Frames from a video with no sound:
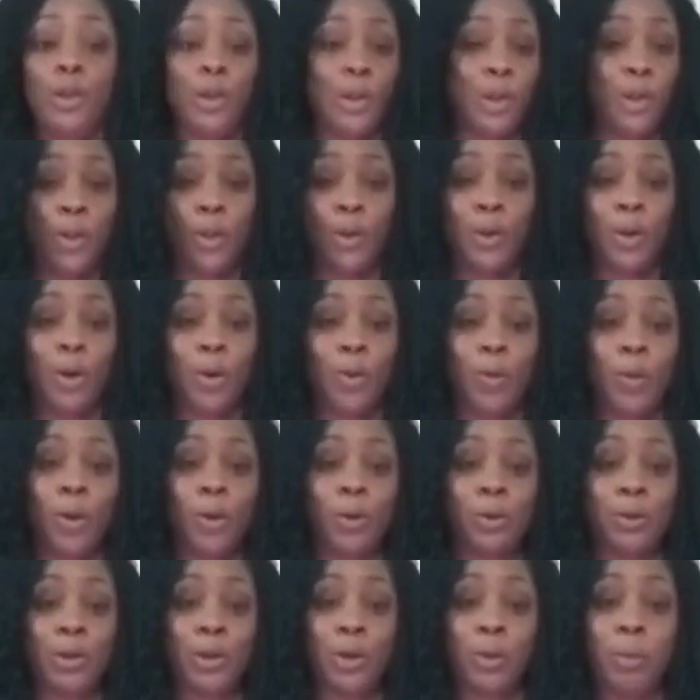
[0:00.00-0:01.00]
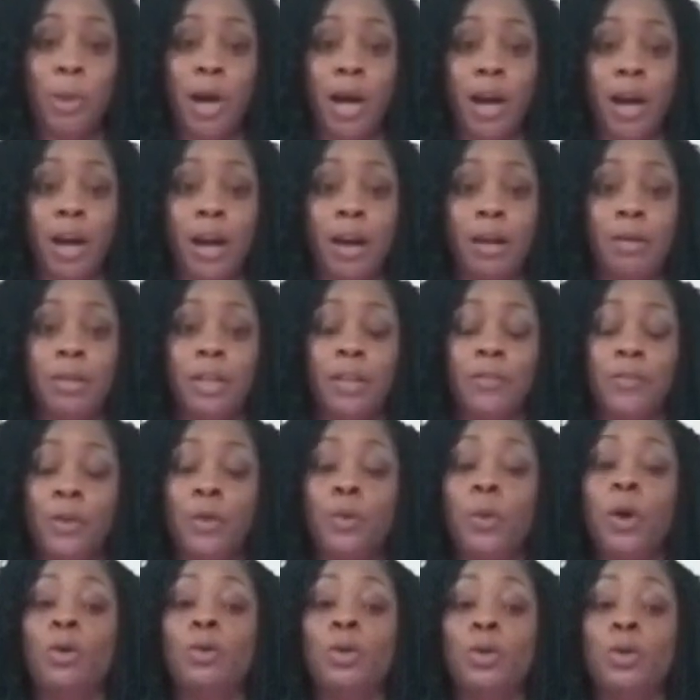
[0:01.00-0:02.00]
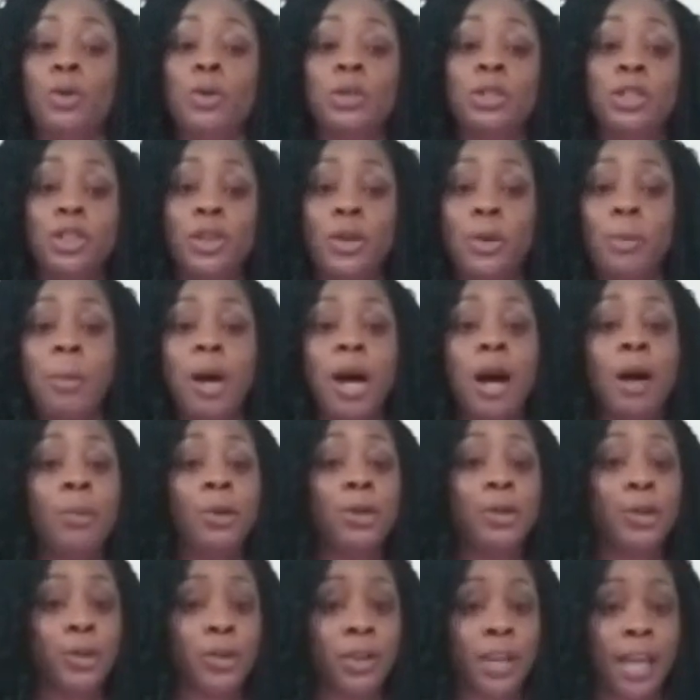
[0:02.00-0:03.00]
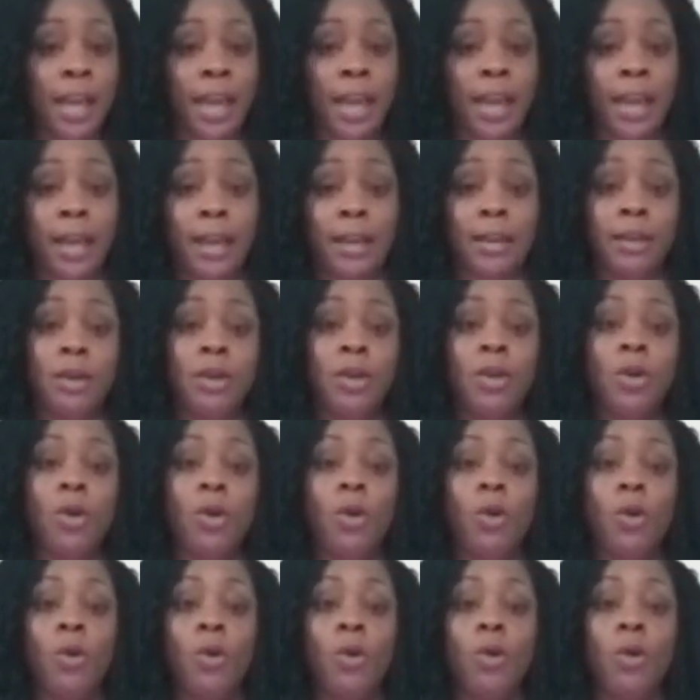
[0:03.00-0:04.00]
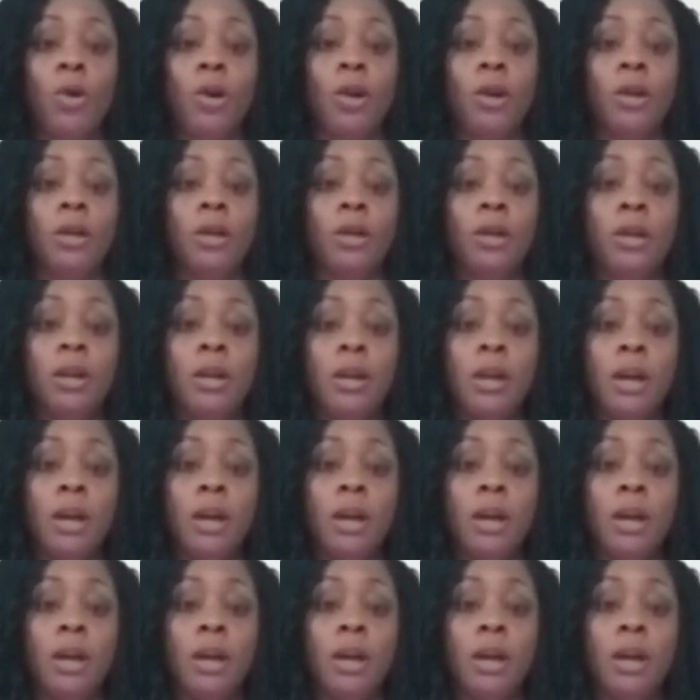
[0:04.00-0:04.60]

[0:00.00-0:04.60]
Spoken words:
you don't want your mom, if you won't do it to your mom or your dad, or